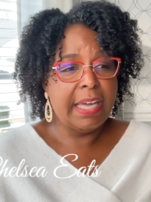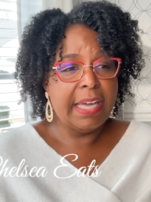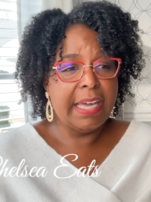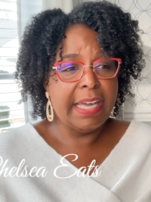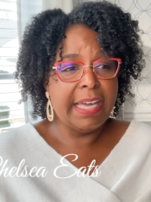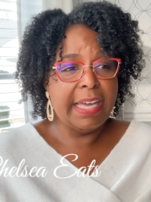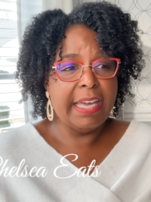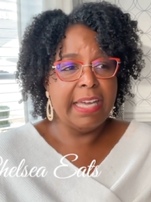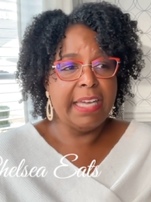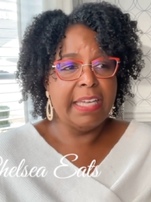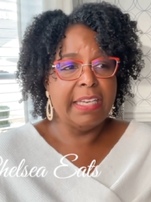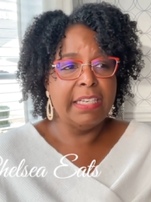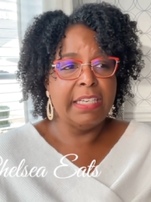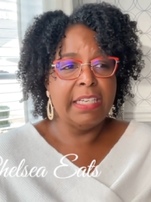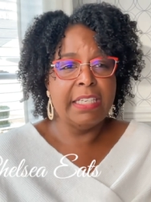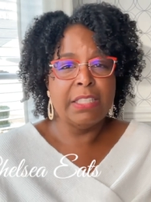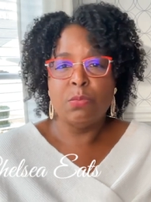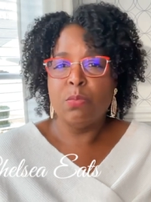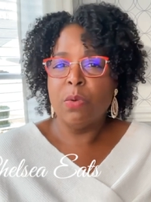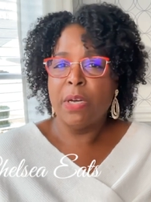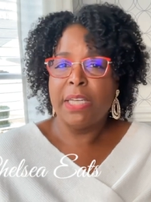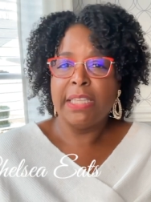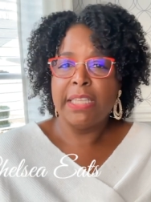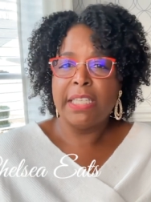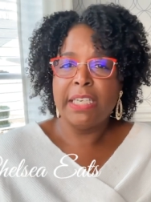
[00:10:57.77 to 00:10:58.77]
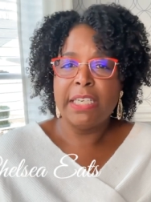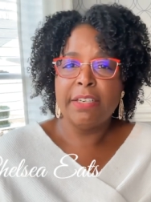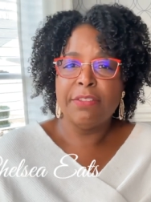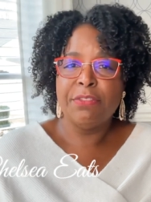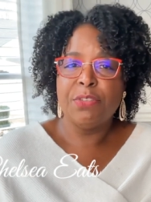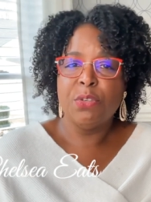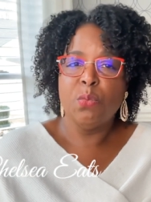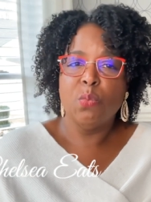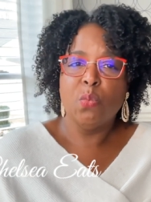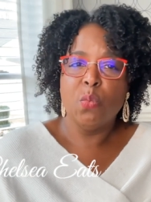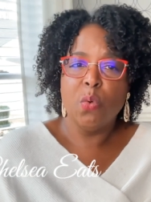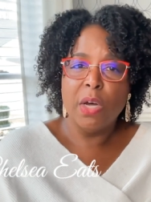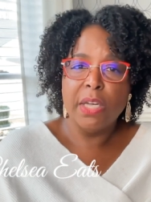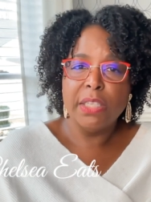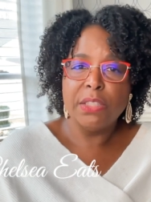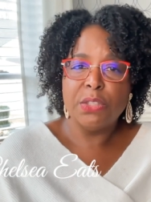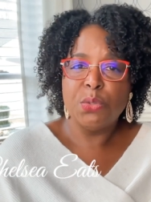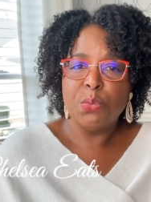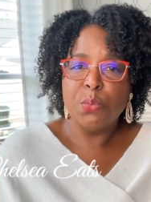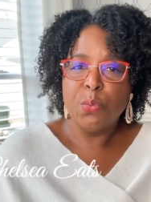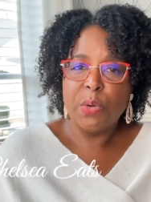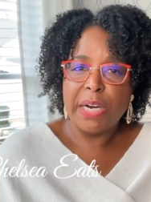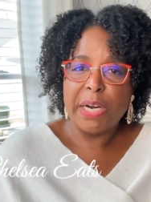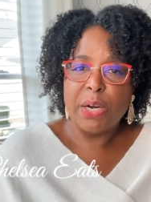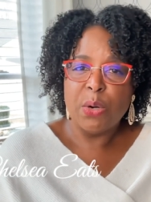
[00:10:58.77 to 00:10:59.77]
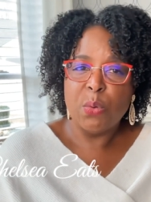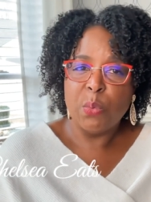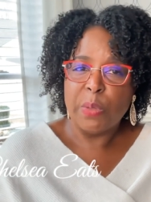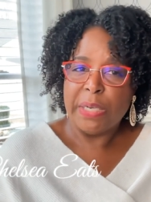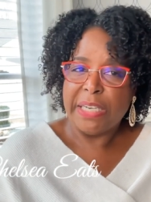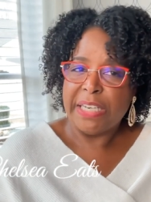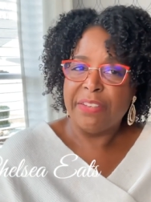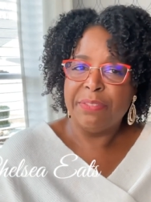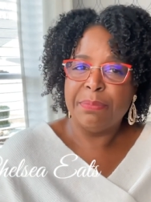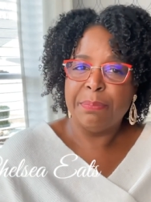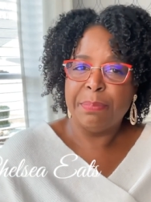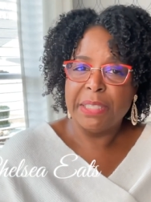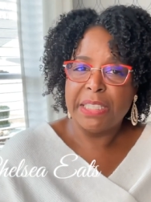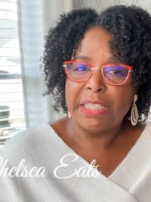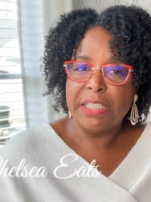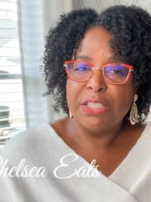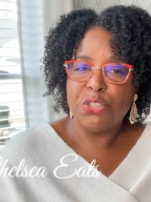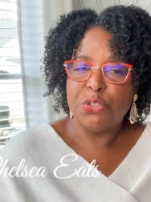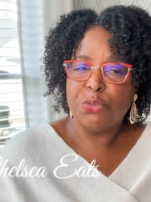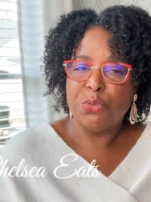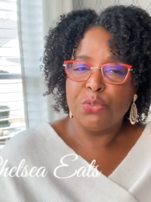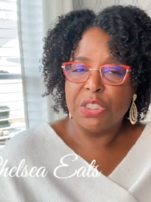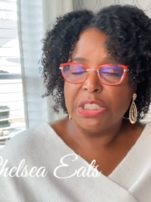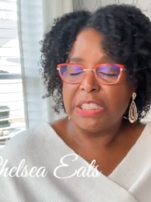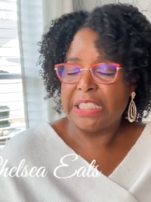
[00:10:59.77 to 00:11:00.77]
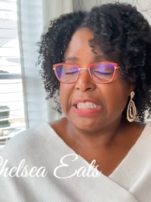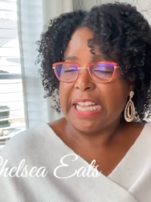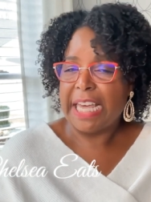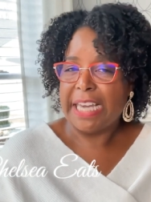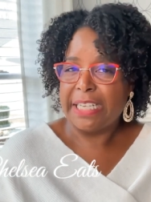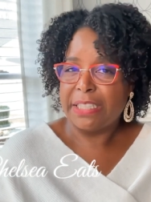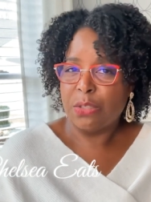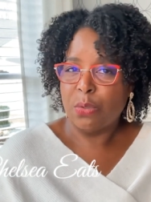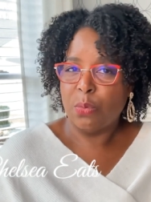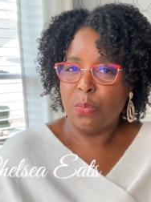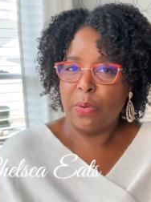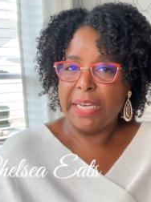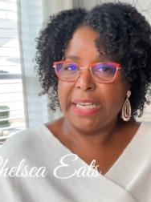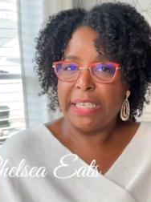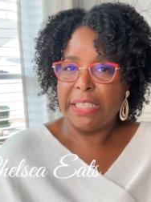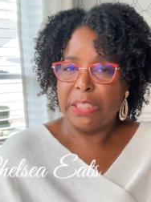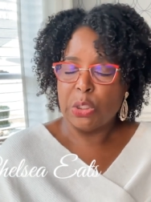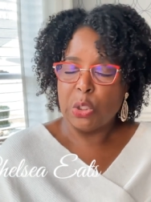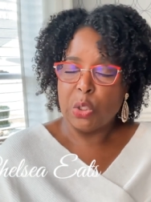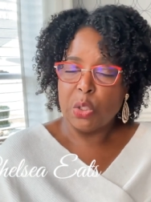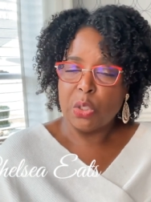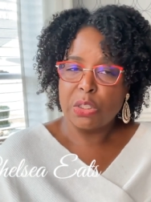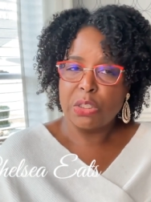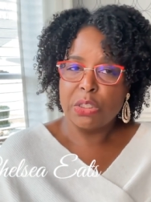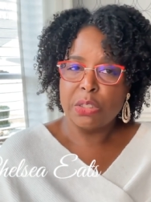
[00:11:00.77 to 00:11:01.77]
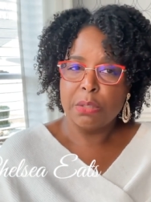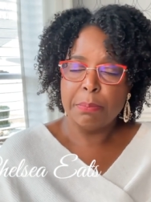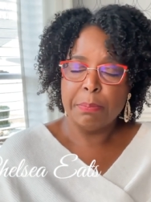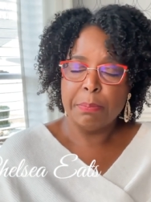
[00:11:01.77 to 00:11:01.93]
And it's one thing if you want to wear a weave because you just like the way it looks,